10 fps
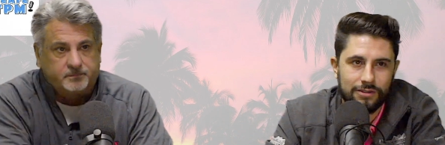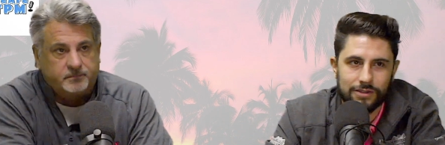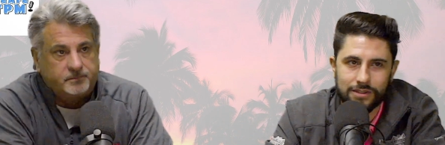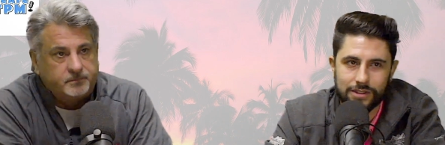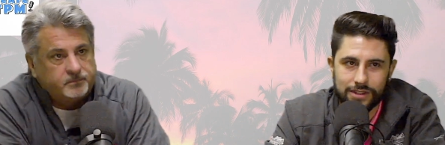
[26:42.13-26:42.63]
Speaker 1: a,
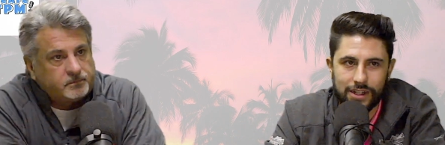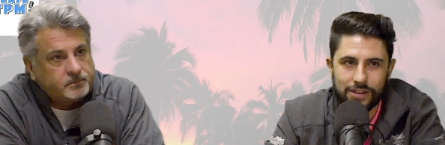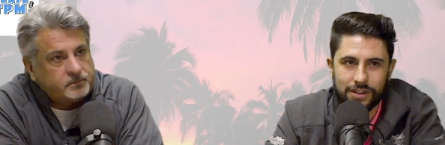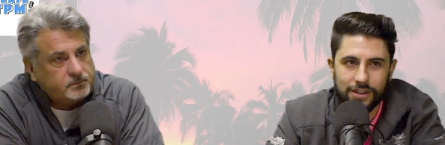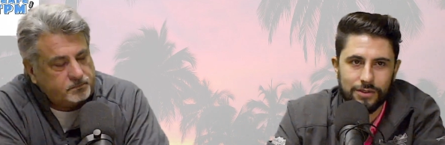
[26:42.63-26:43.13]
a
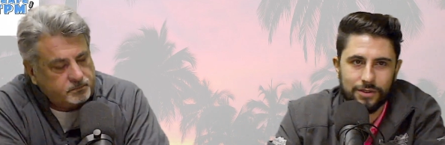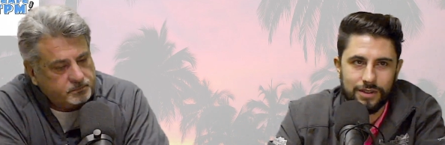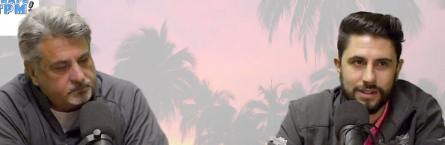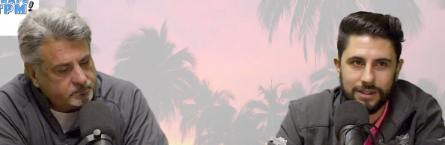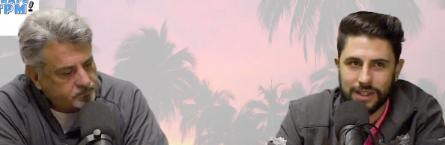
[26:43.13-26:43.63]
scenario
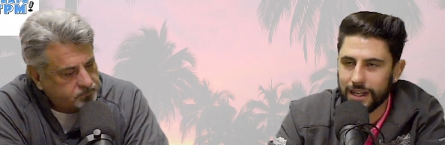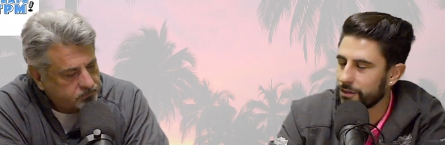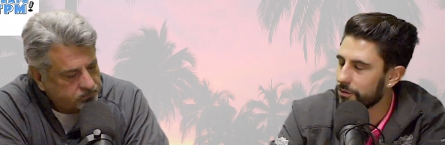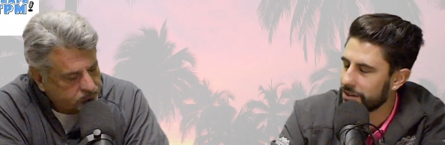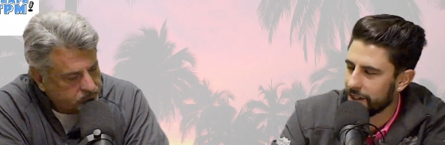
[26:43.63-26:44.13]
that
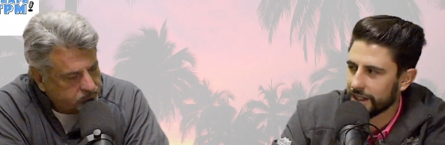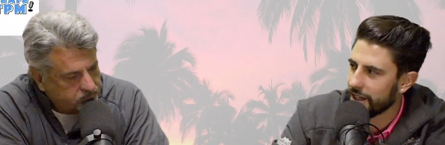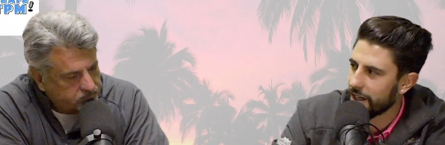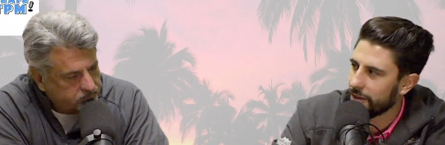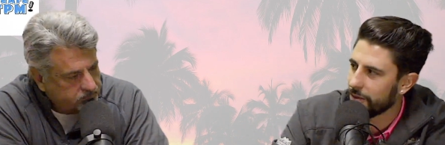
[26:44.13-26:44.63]
kind of went
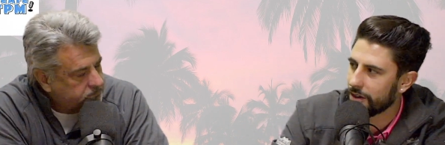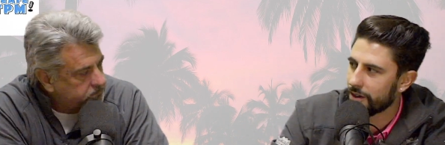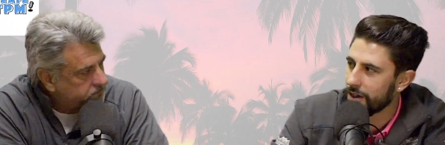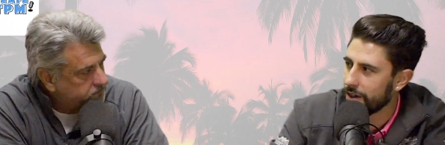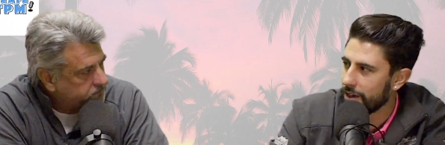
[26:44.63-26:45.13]
like that,
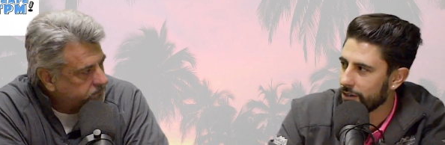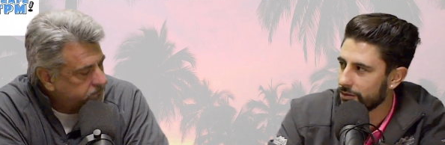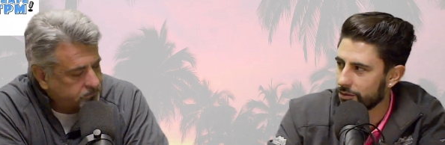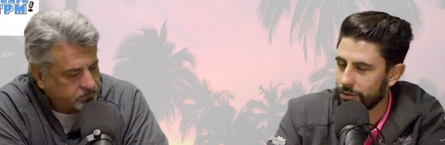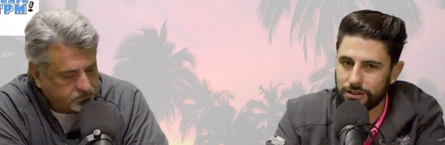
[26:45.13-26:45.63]
where
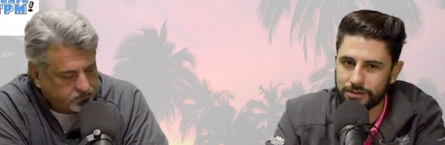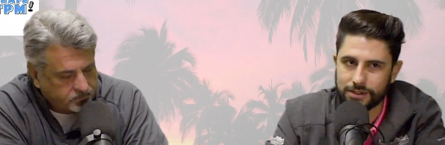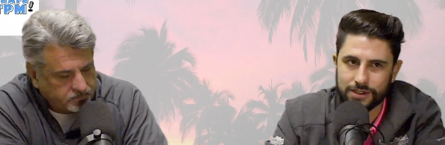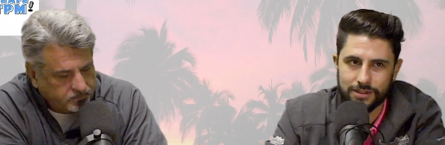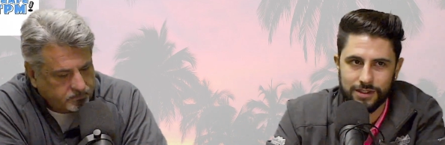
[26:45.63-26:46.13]
there was a water
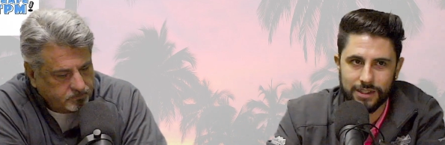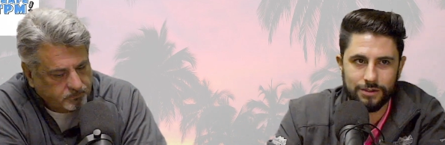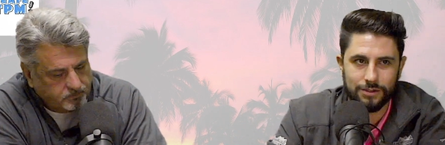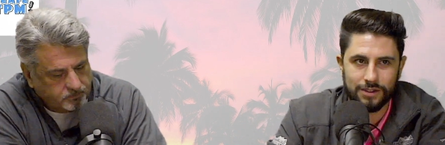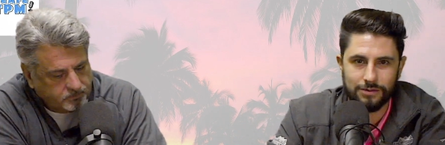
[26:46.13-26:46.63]
leak. The
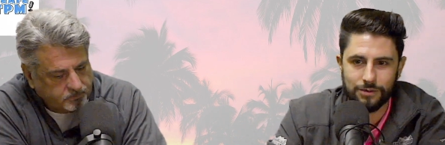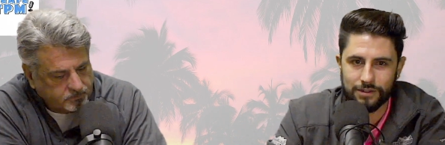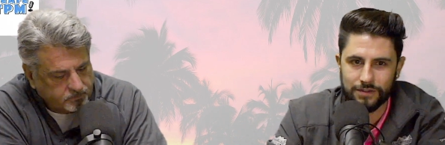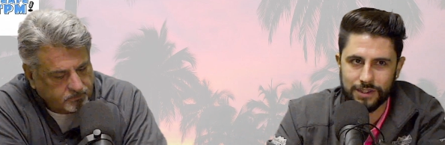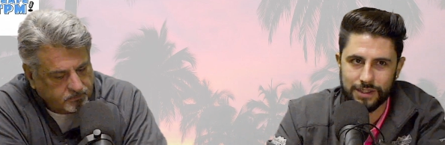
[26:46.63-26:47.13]
landlord didn't
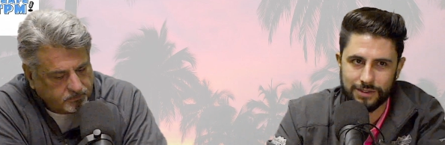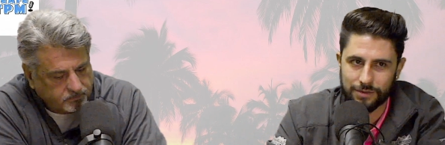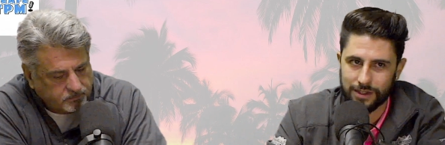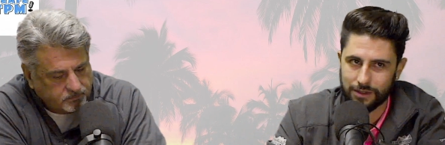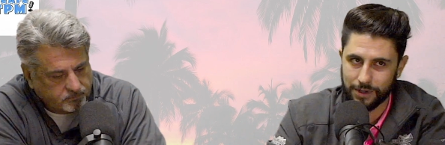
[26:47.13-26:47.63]
want to
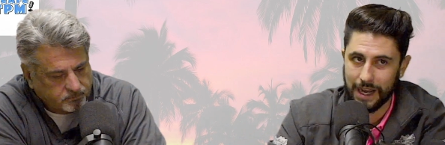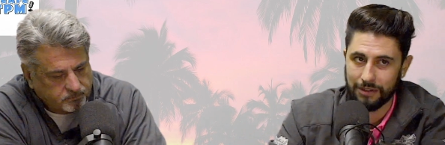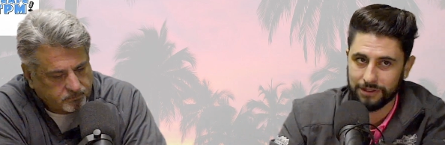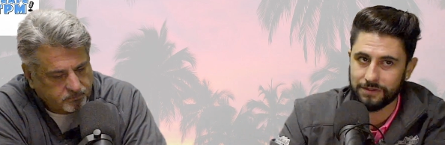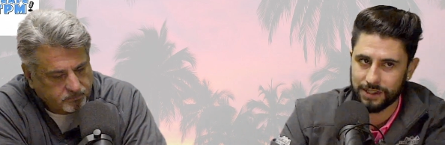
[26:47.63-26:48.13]
fix. We're like, we
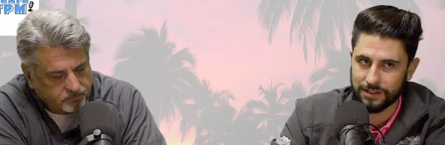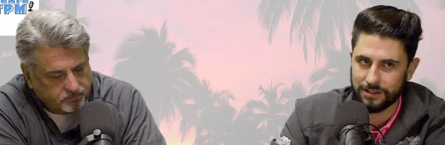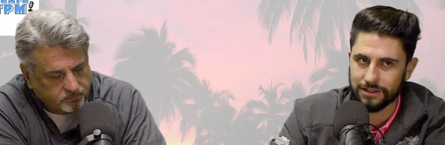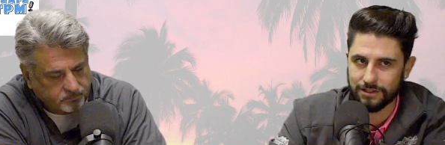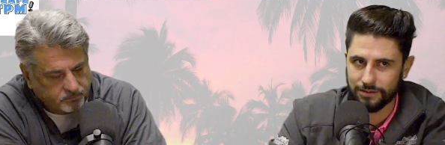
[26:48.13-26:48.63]
have to
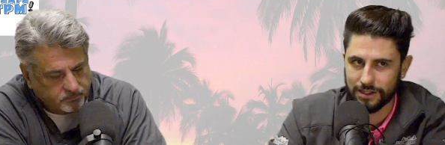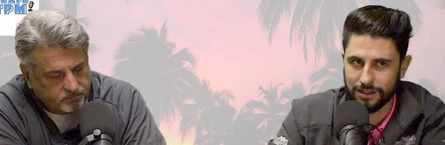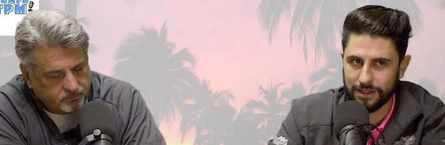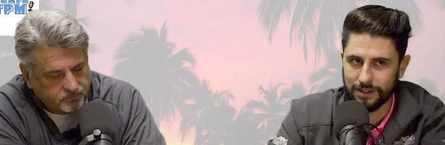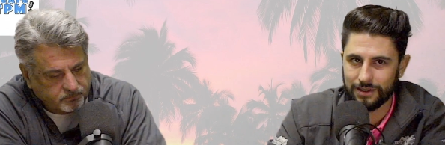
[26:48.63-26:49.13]
fix this. So
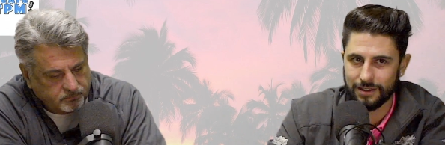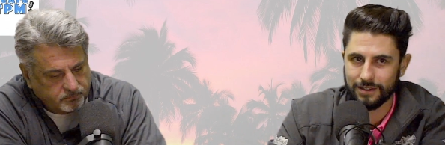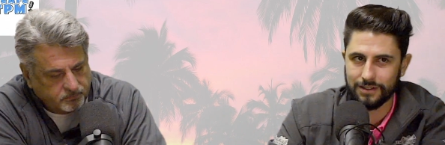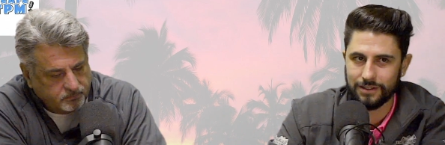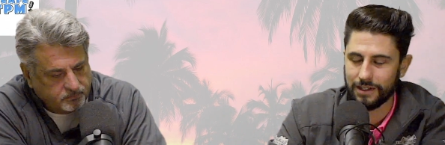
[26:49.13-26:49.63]
we and
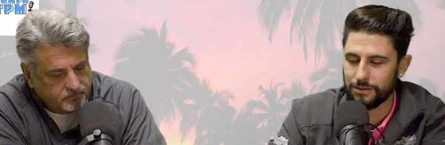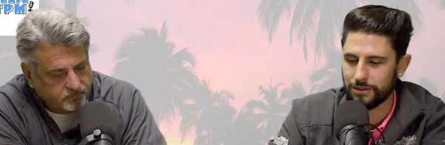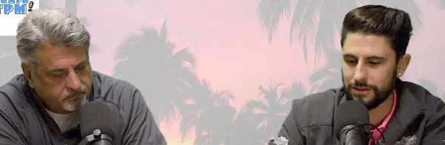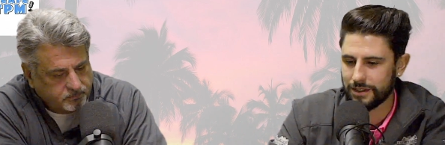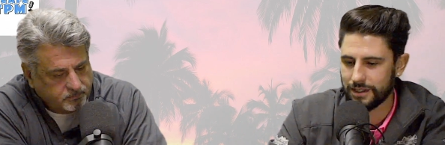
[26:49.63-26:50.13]
they're like,
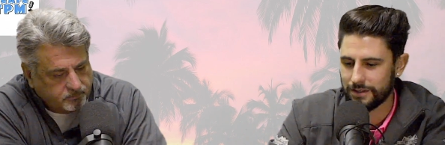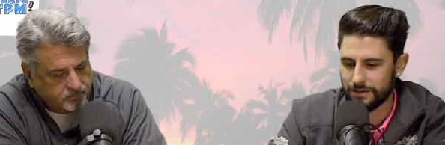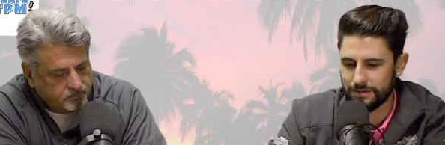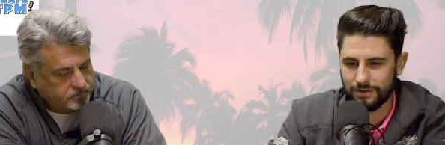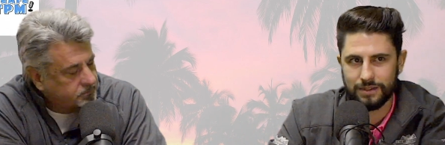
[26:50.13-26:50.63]
well, the
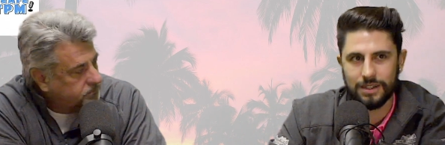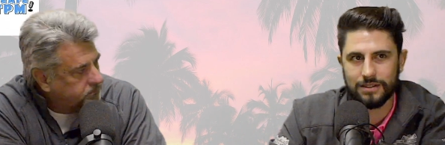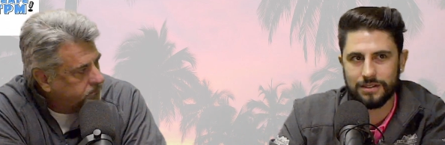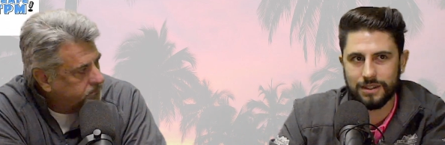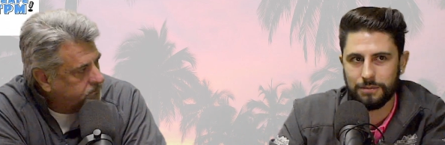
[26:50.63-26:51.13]
tenants
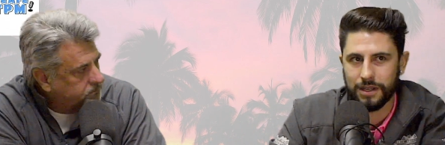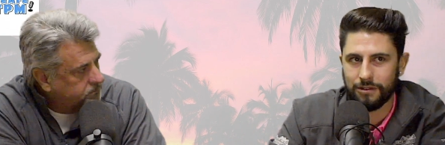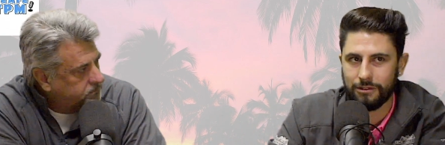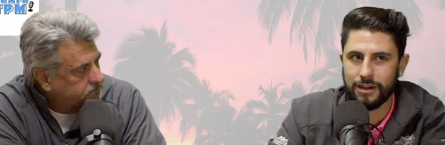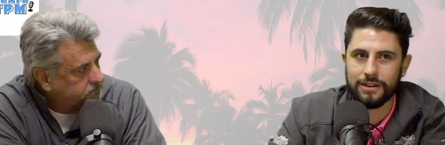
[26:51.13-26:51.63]
tenants not
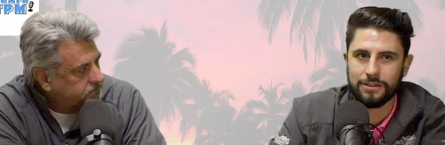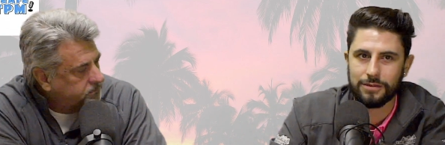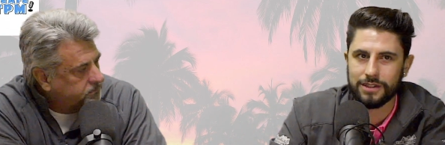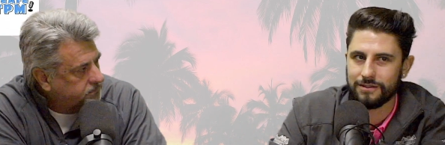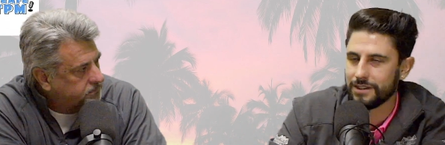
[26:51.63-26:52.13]
paying rent.
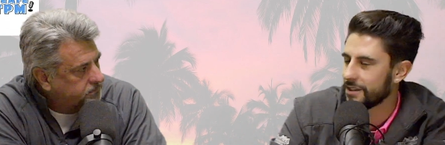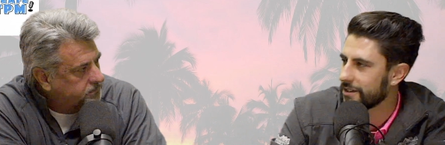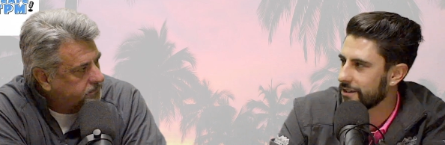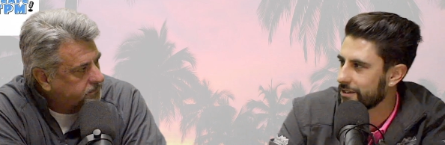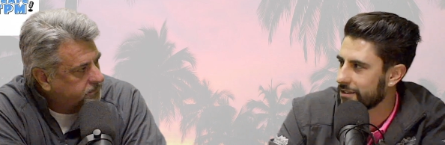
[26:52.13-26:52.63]
They're being
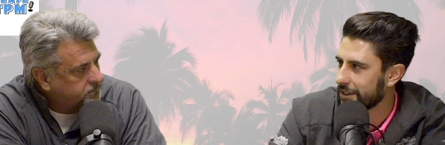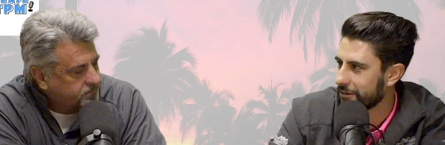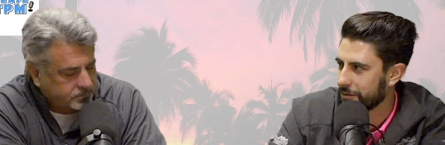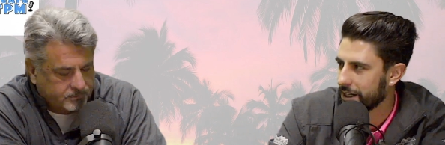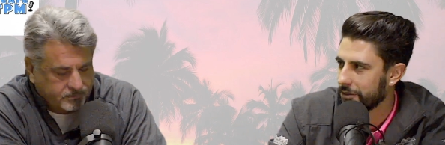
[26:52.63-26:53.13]
evicted. They
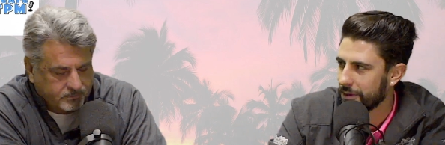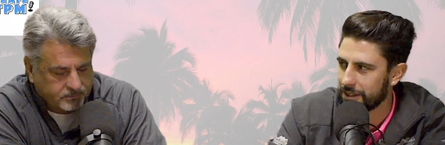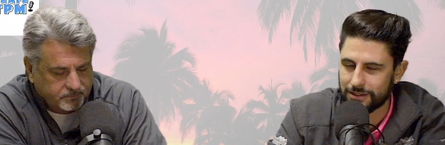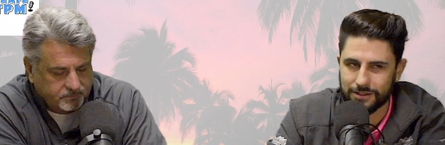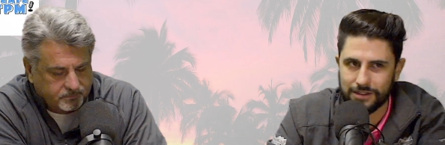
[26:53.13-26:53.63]
have to be out
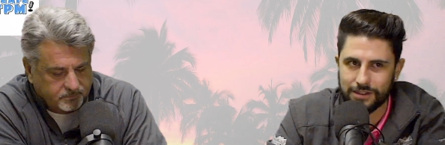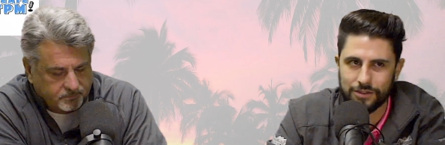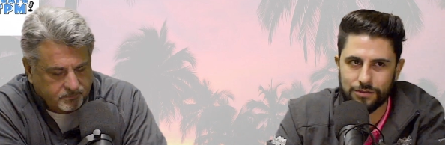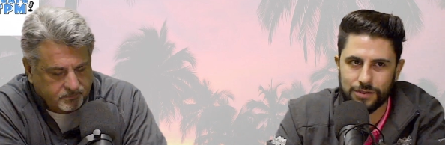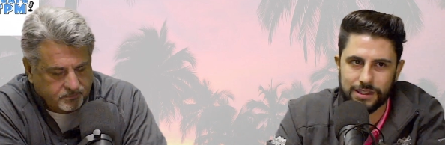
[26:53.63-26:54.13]
by
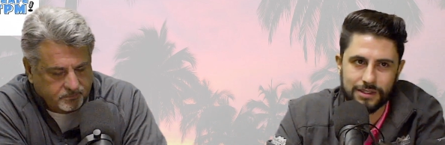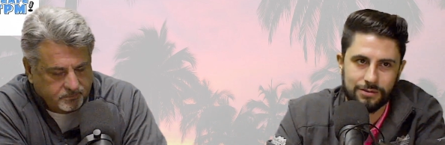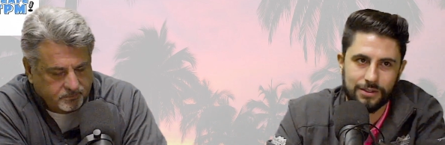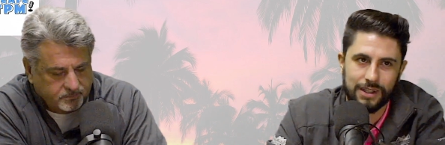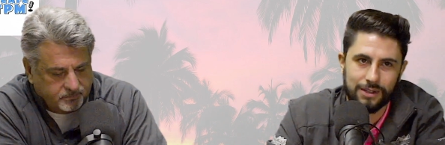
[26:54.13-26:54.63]
in two
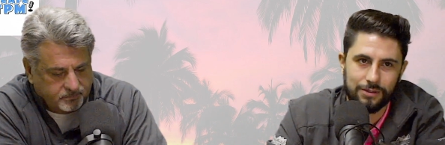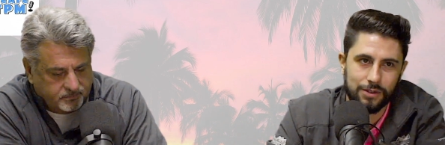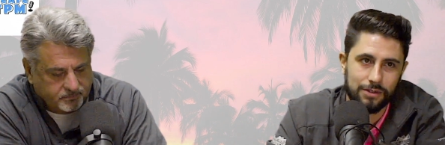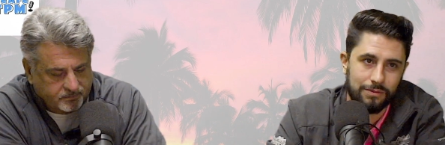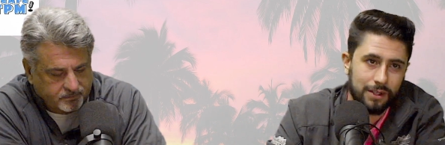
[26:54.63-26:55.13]
weeks. And we're like,
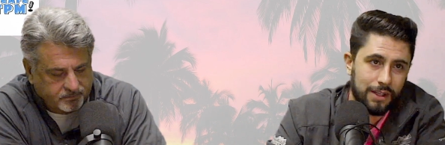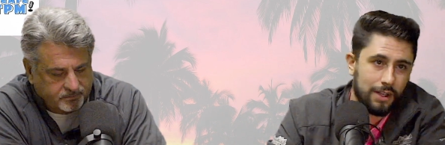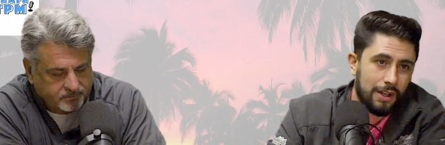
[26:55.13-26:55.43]
well